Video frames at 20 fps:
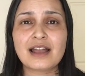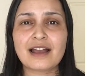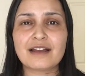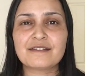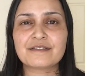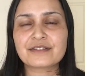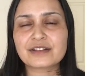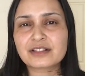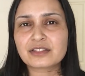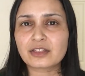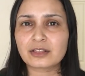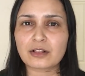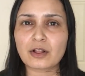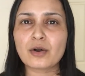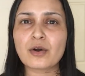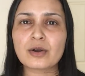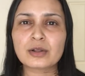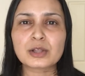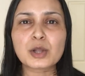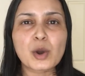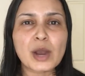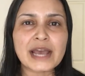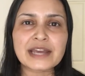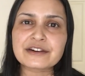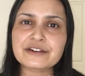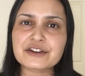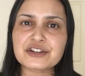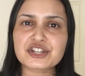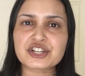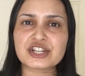I feel low, low
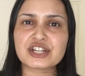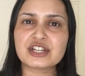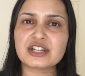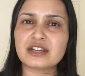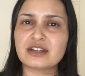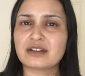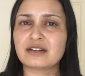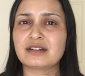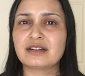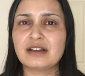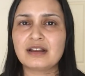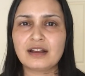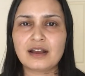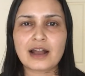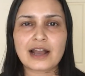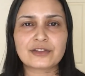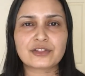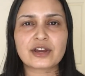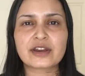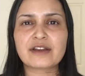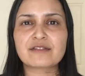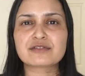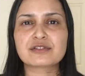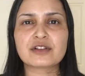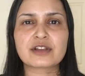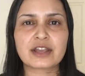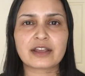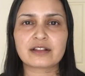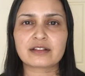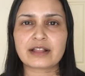energy and I thought I was
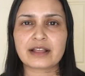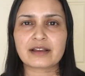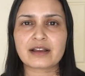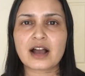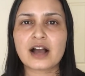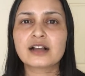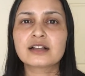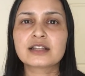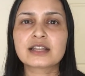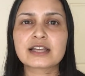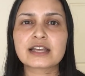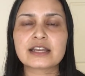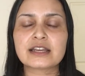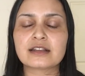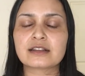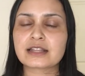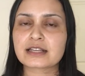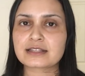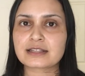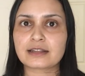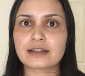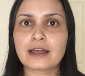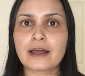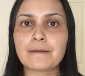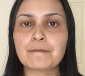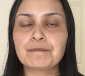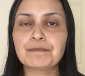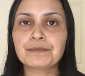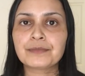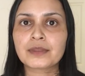looking like ugly and things like
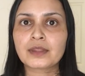that.